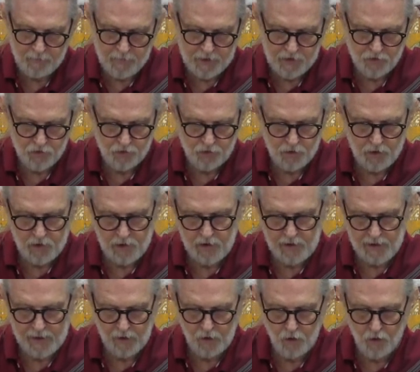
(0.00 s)
means
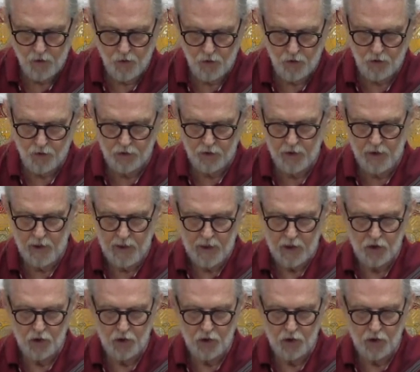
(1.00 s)
good, and Hung,